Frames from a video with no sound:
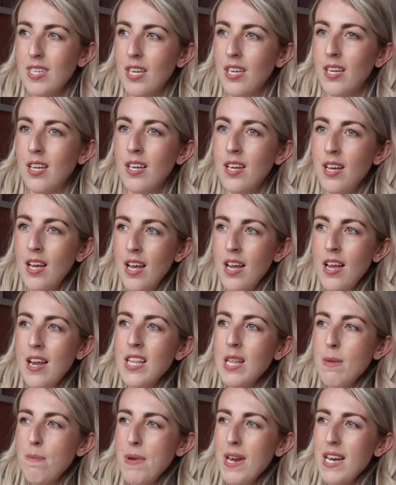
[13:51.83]
I
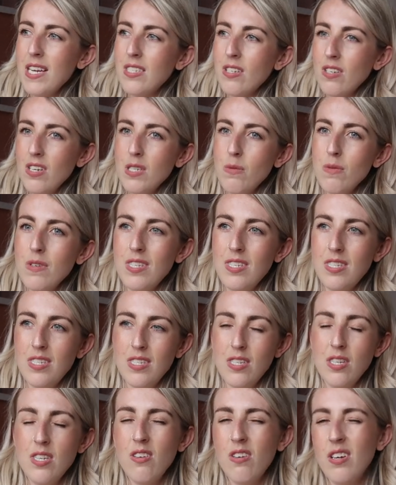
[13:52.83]
think the big size was
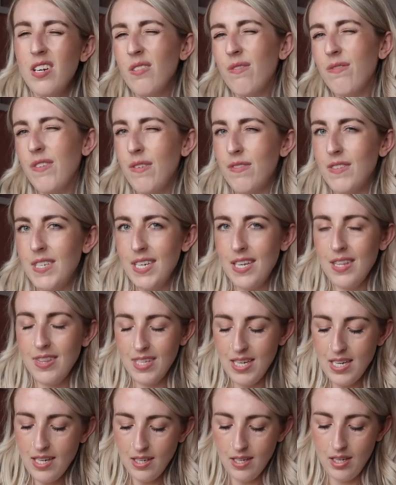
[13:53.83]
£9.50, I
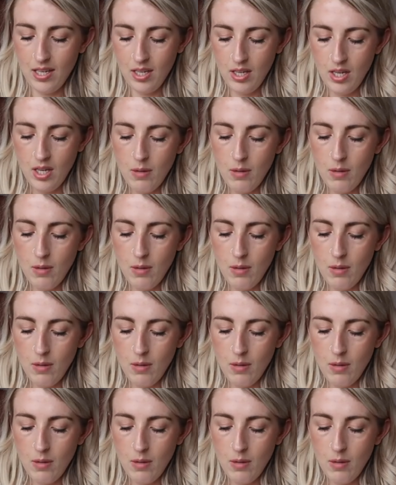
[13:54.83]
think.